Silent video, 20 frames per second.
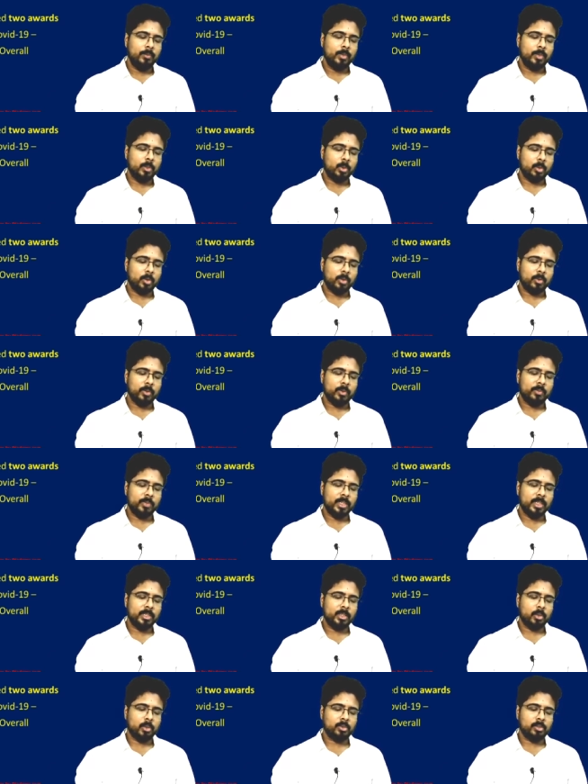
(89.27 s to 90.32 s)
with over
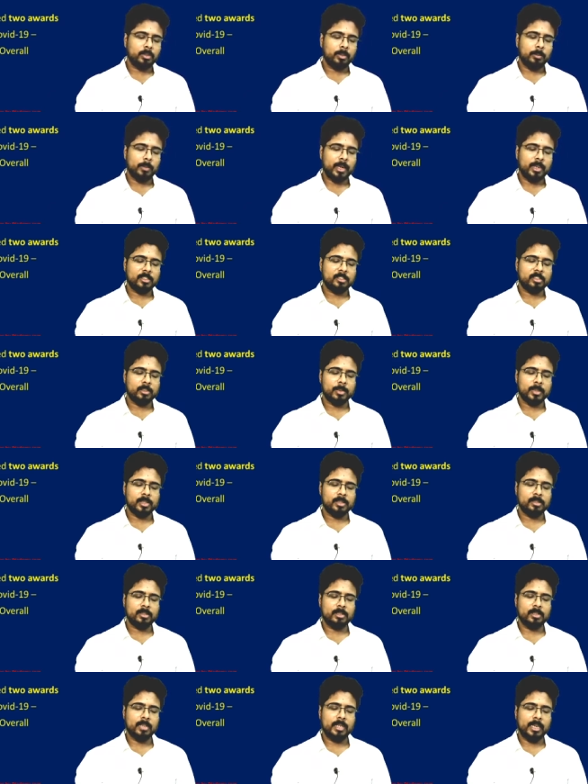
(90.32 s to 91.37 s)
15,000 participants
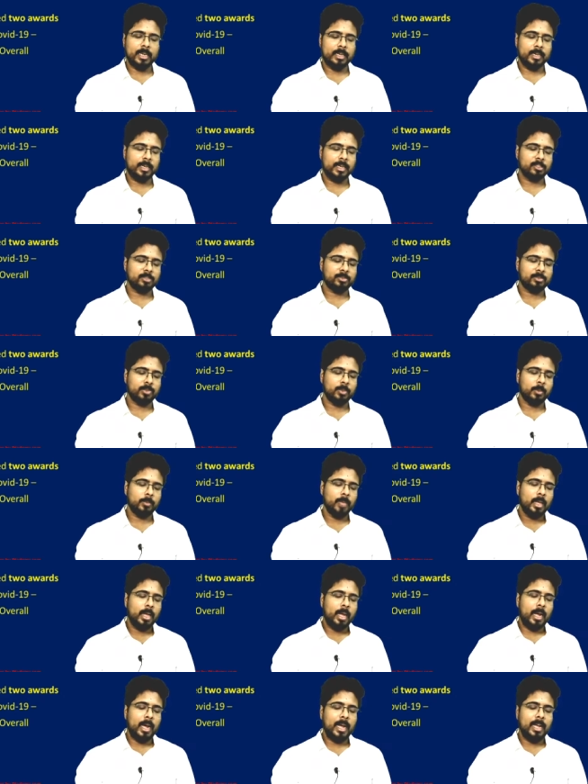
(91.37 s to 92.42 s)
in the attendance from
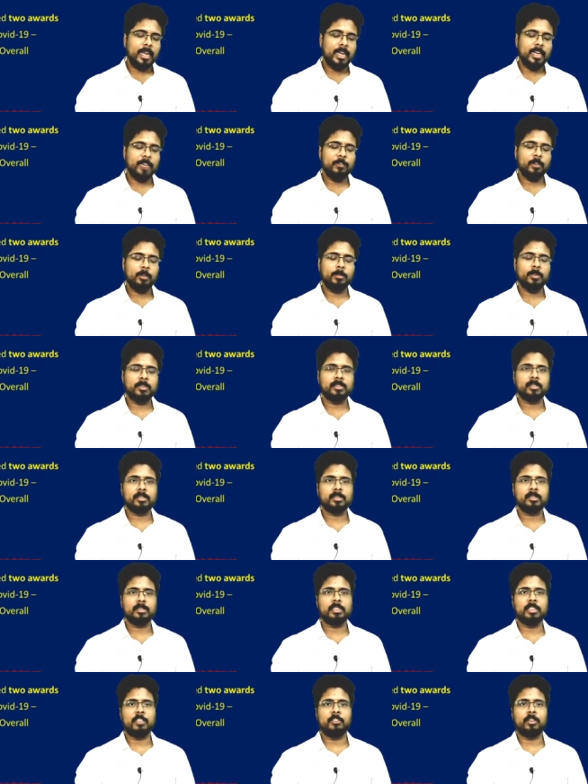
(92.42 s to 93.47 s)
high level
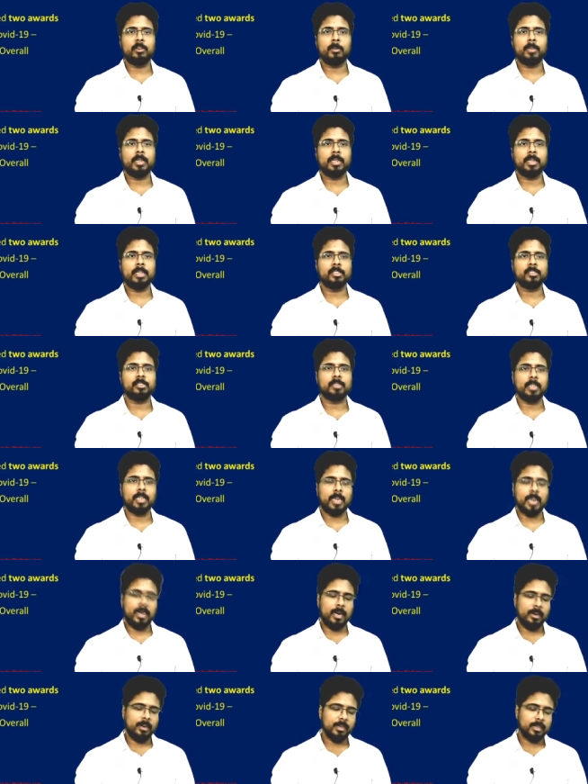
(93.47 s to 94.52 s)
business, government, industry,
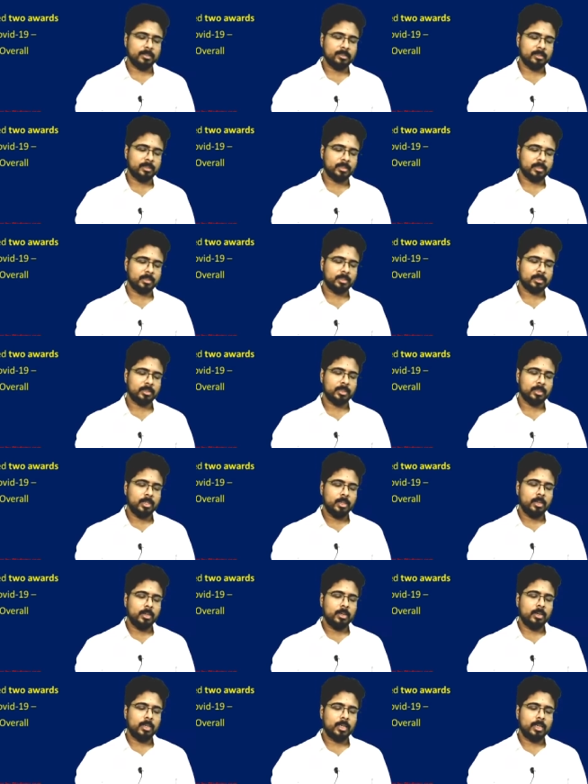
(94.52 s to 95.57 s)
and research.
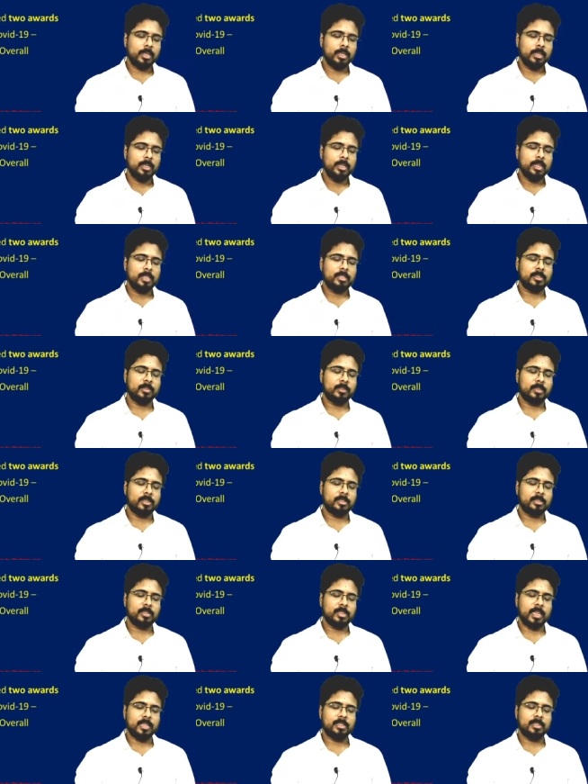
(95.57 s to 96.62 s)
Okay, it's the
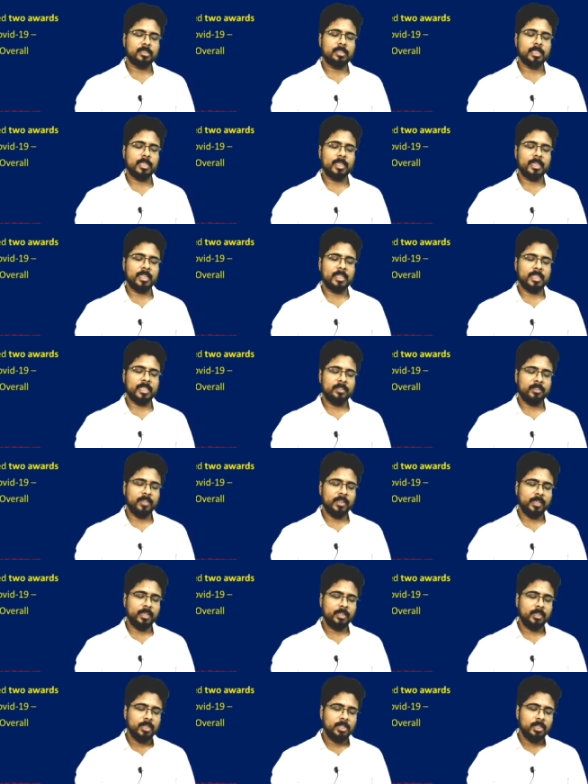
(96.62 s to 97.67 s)
world's largest AI
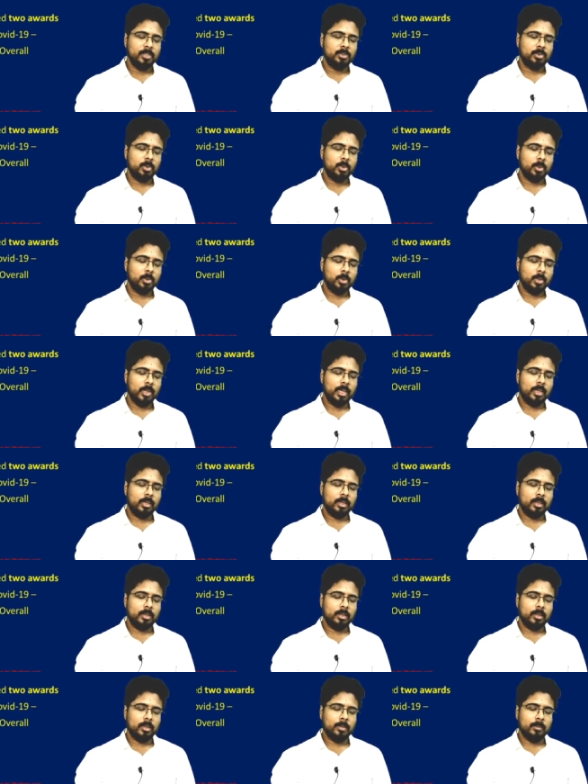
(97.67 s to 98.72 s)
event. So, it
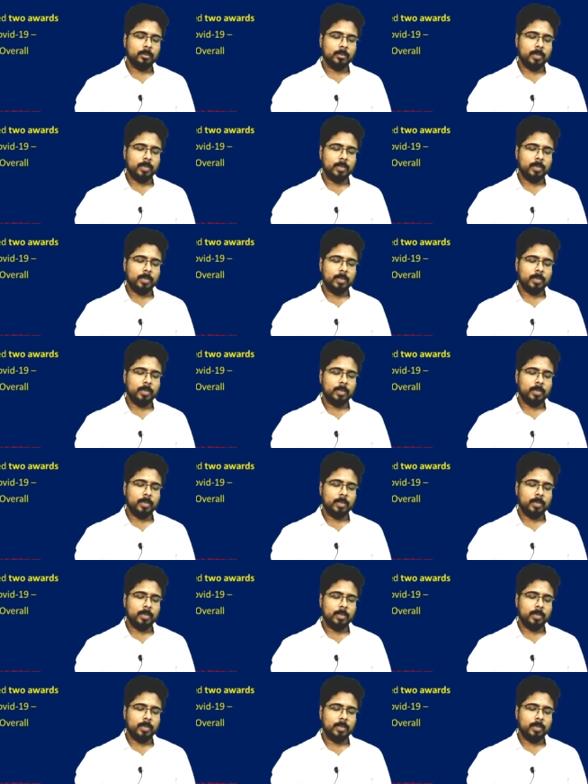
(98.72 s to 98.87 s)
uh,